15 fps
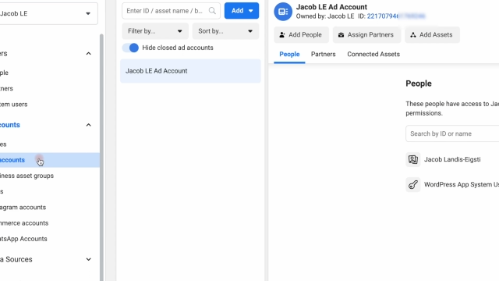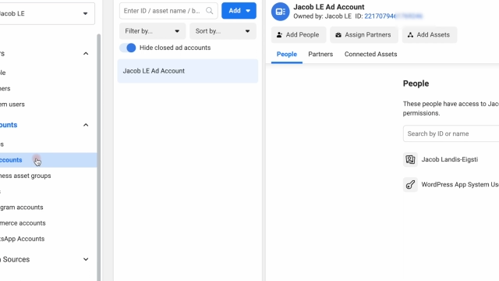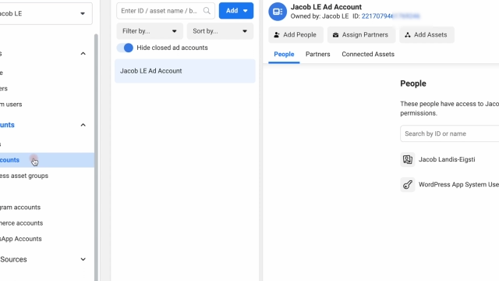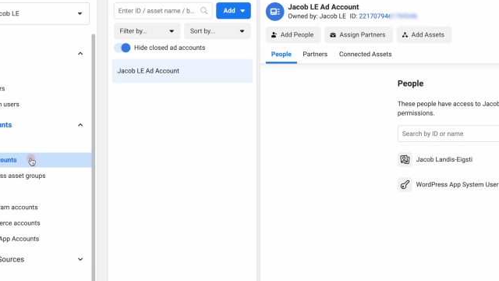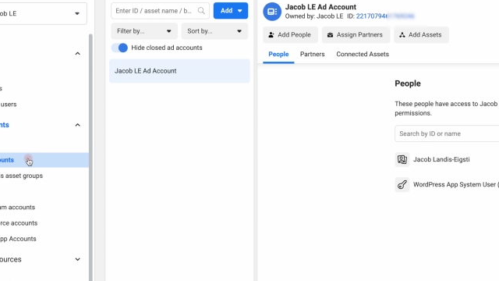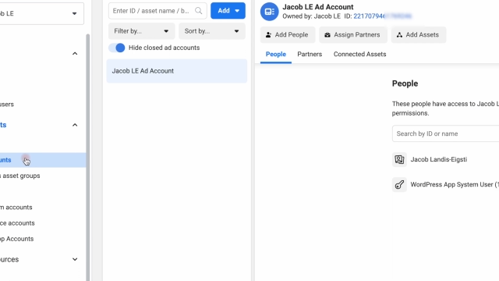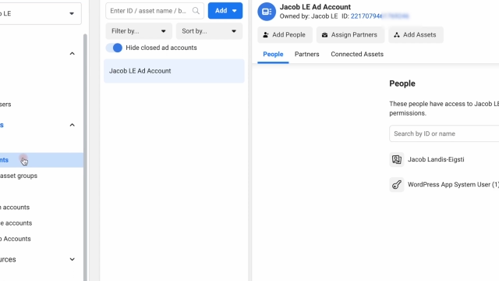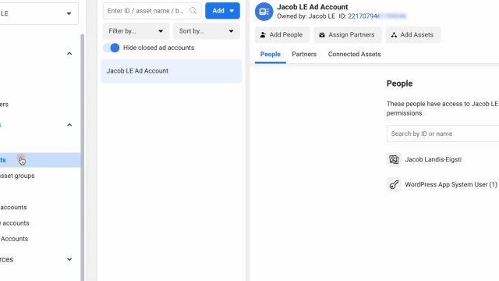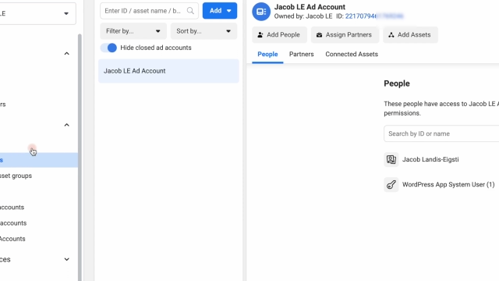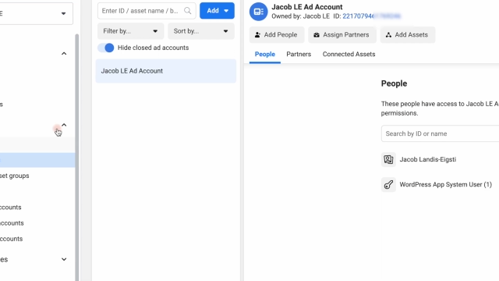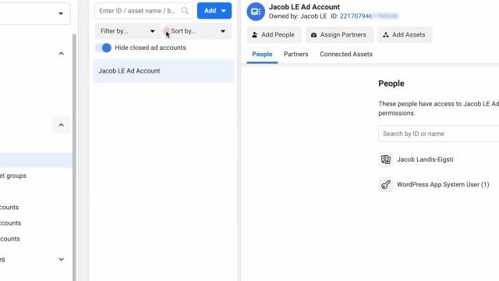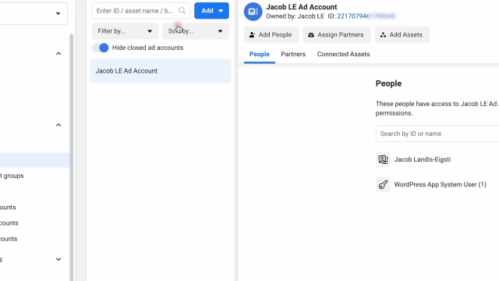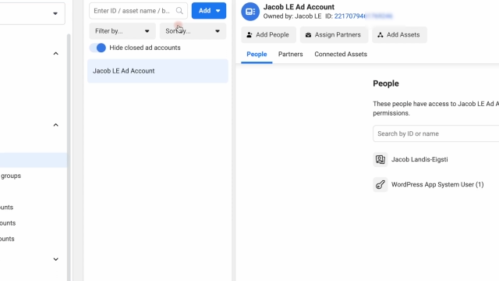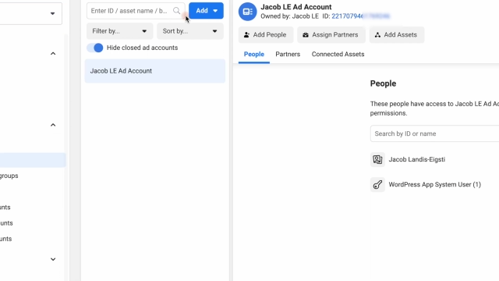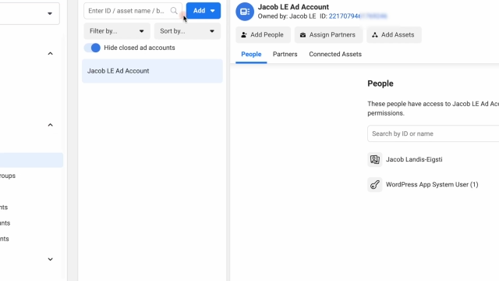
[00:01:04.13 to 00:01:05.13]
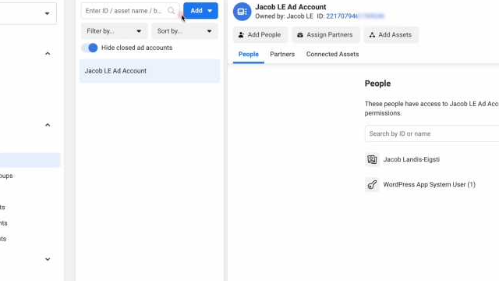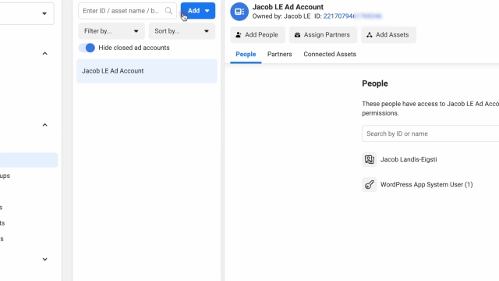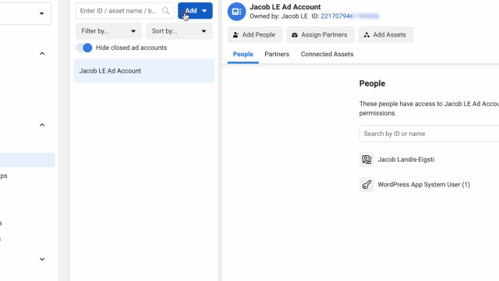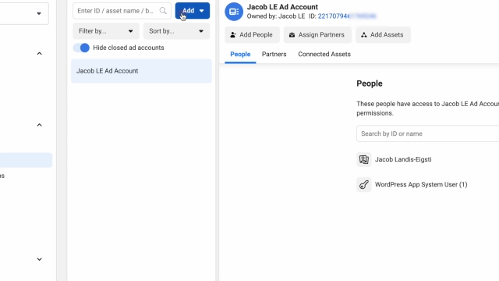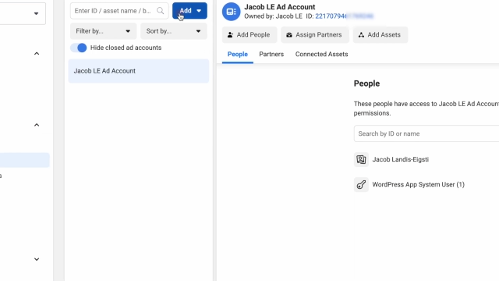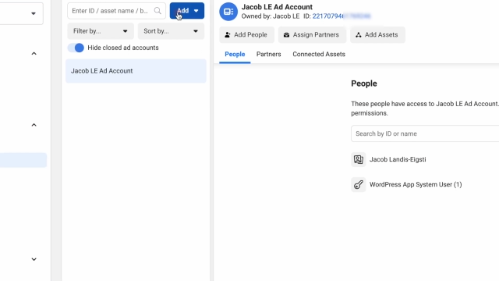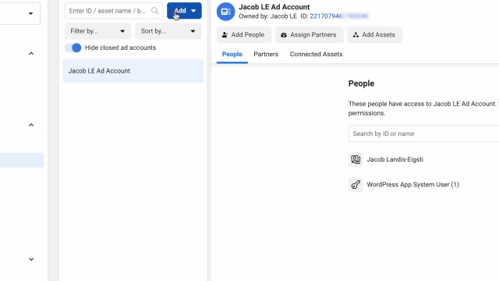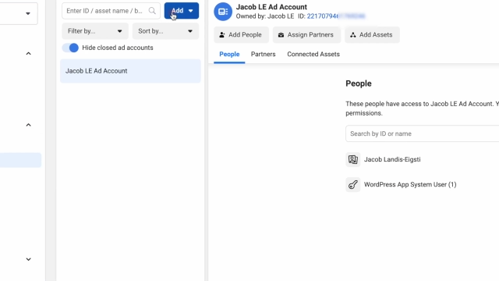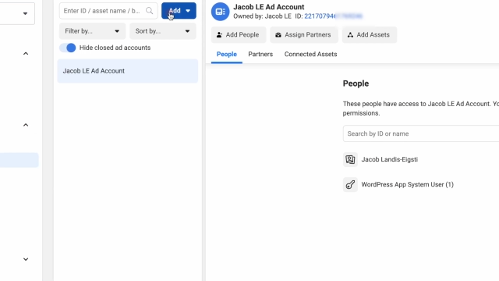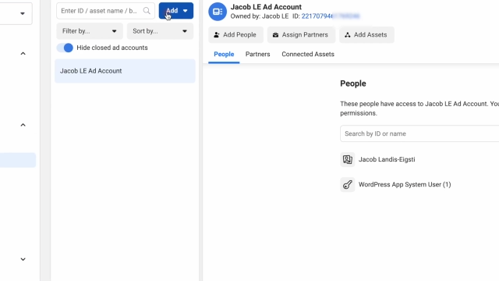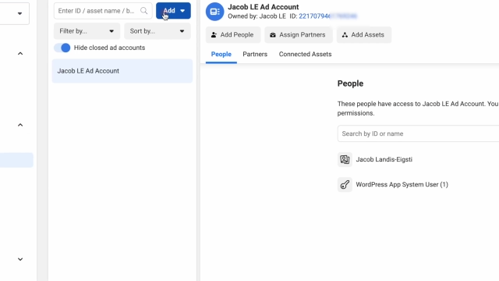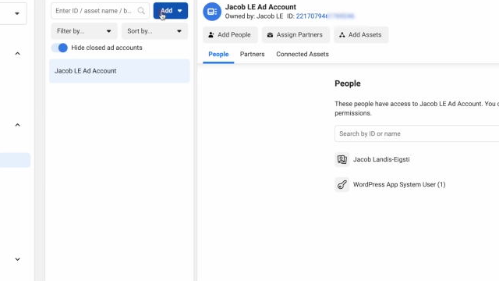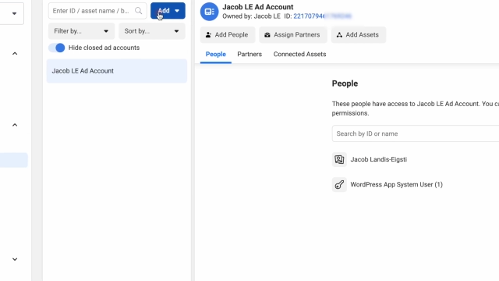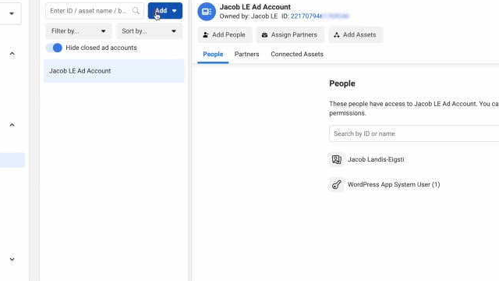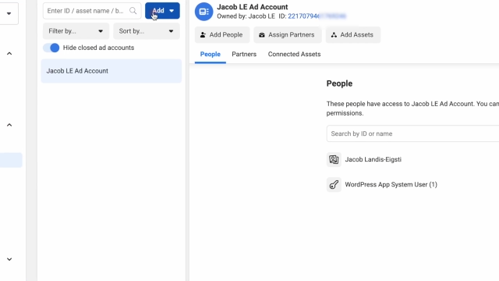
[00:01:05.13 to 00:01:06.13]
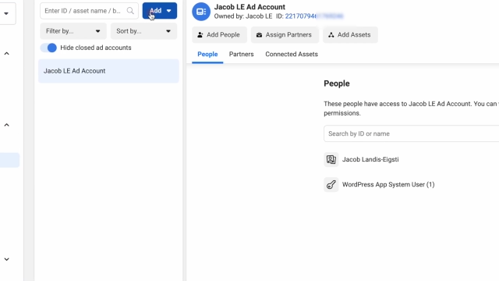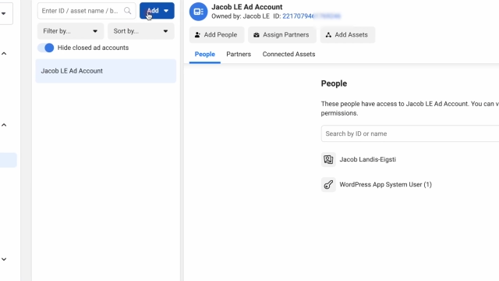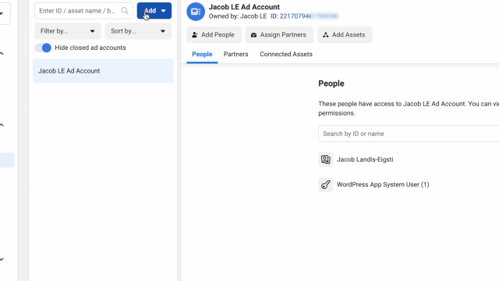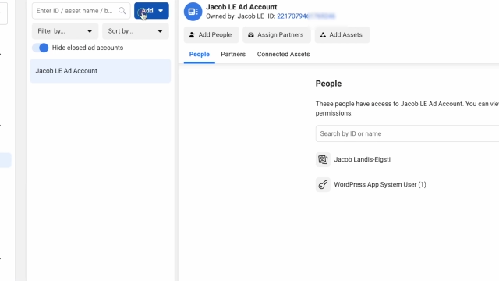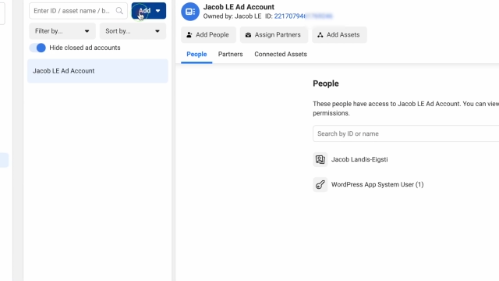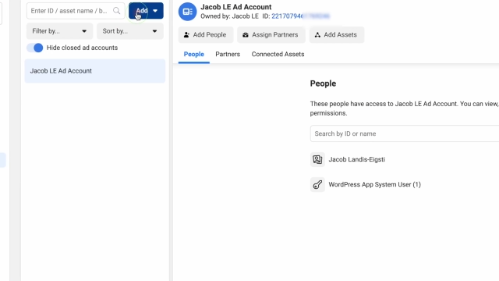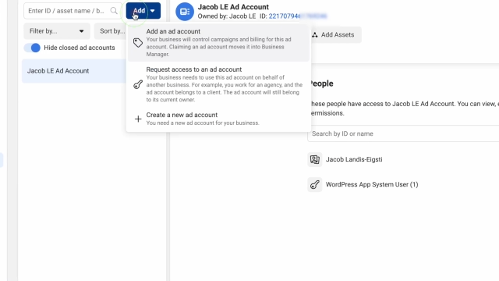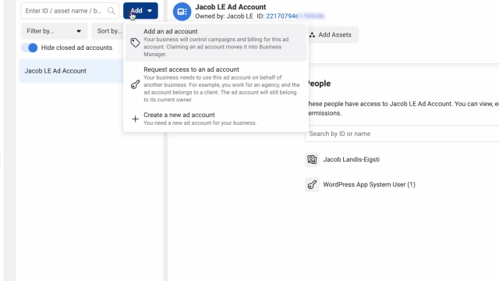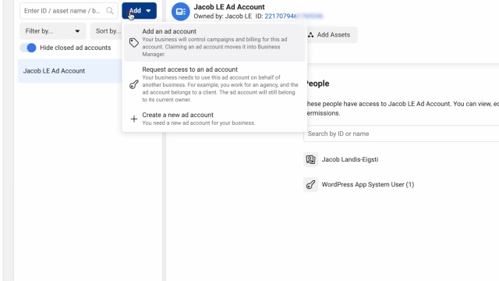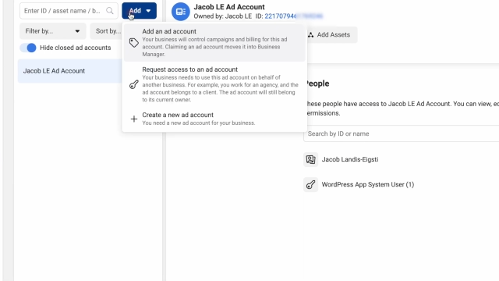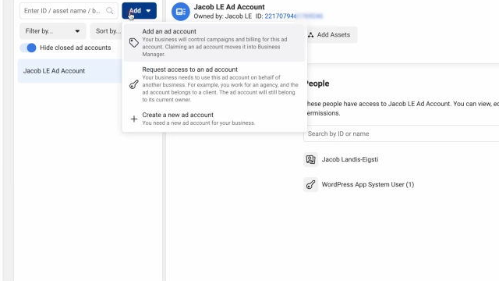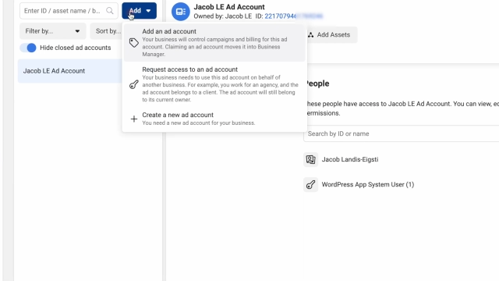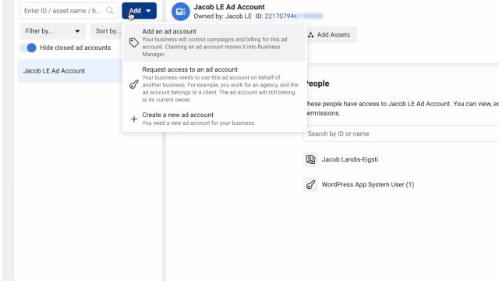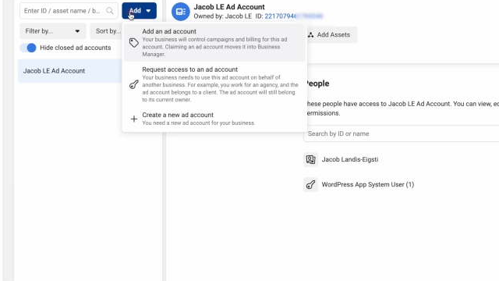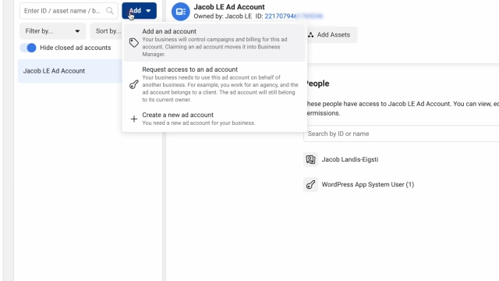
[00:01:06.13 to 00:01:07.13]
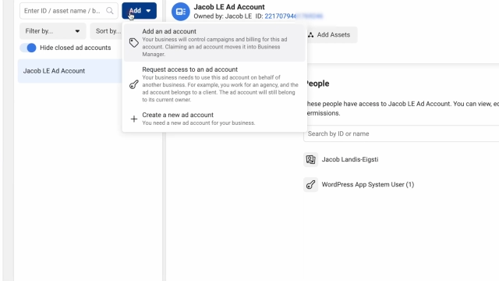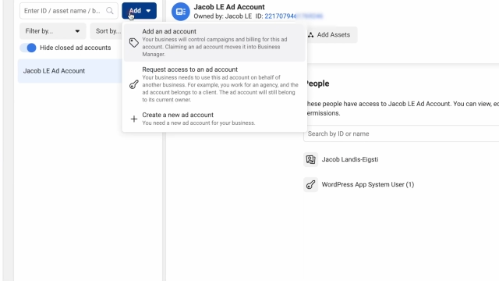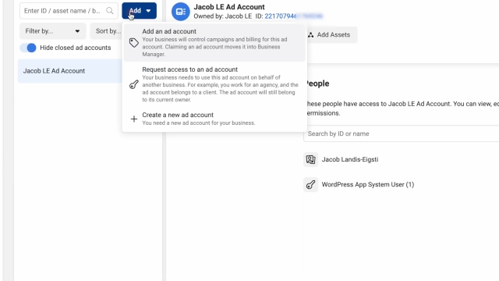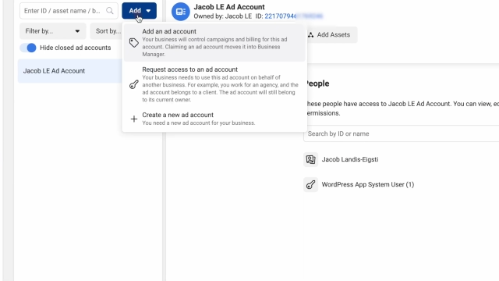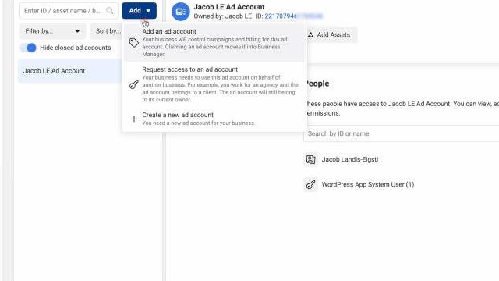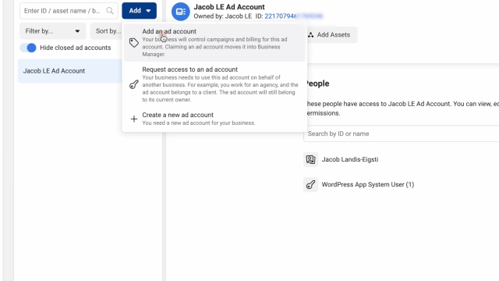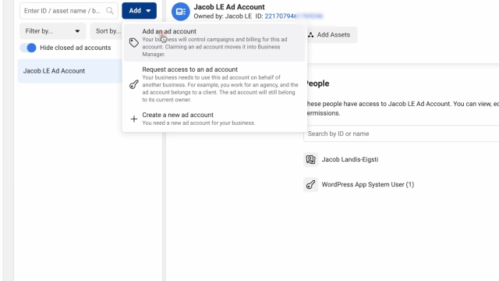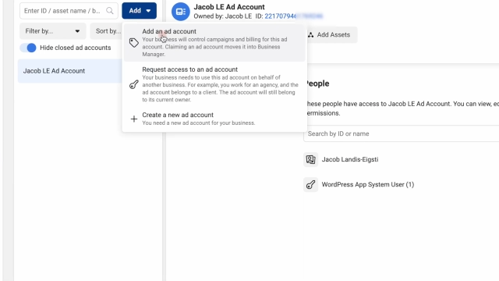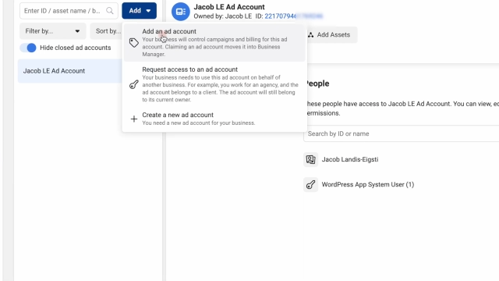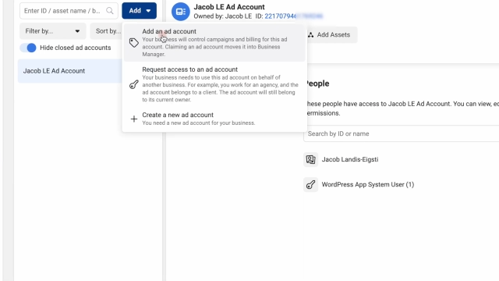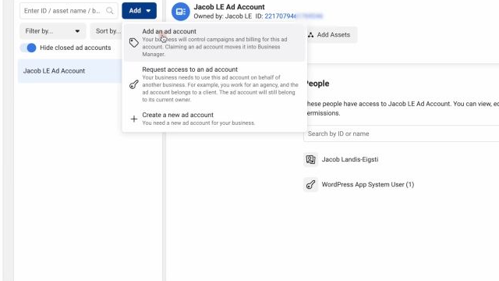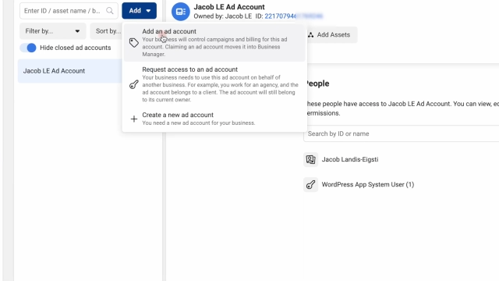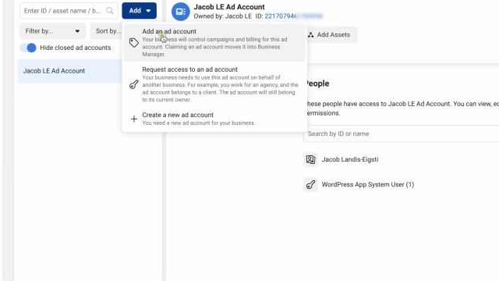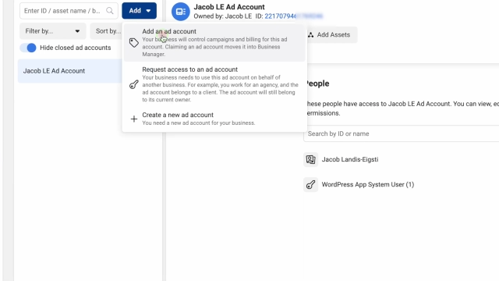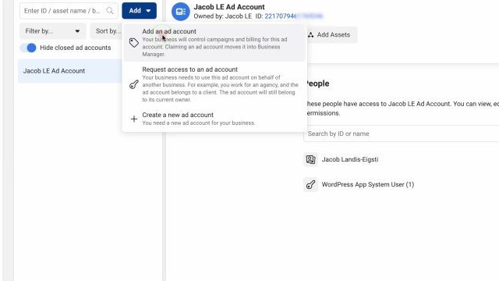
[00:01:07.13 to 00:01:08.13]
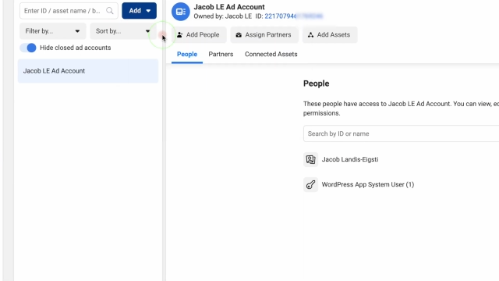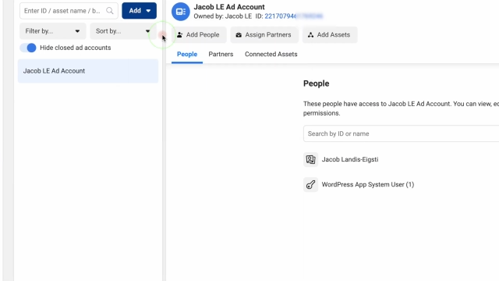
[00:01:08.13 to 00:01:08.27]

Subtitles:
No face is visible, so there are no lips to read.